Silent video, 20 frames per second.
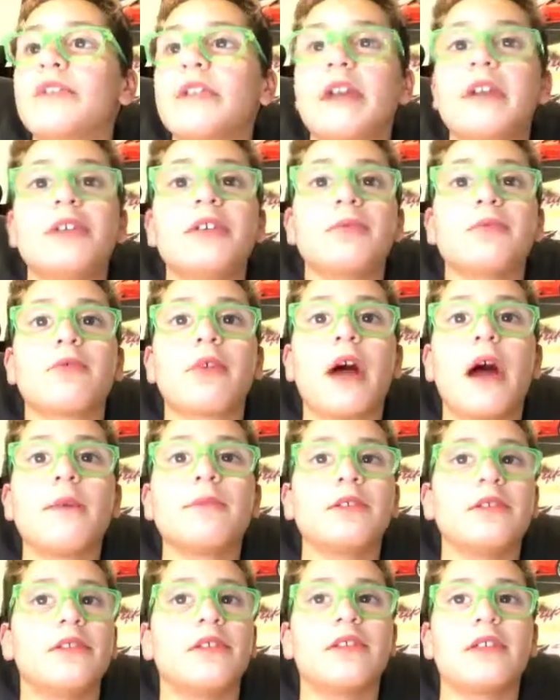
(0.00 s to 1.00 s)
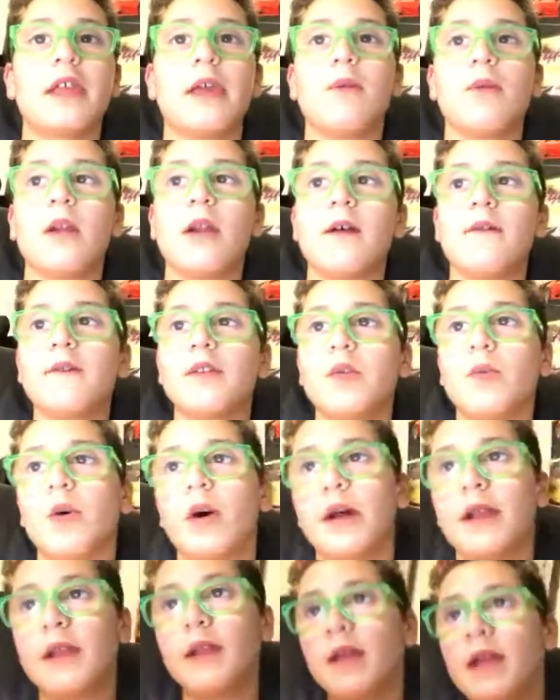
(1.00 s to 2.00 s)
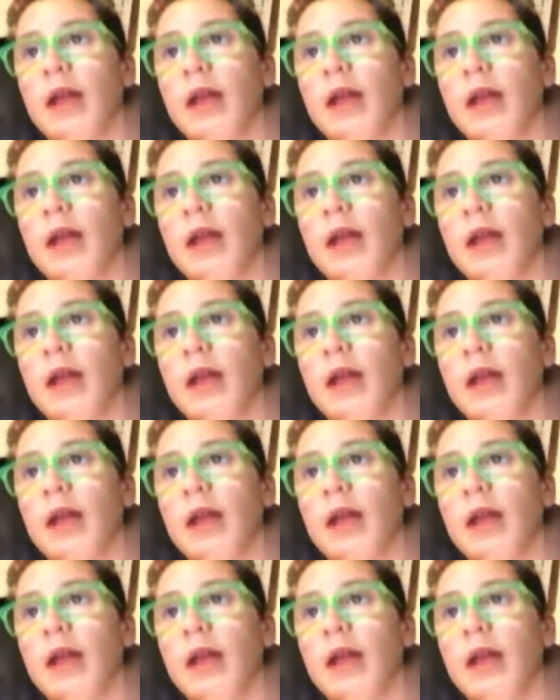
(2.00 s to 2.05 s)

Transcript: stay subscribed, and stay wherever you want,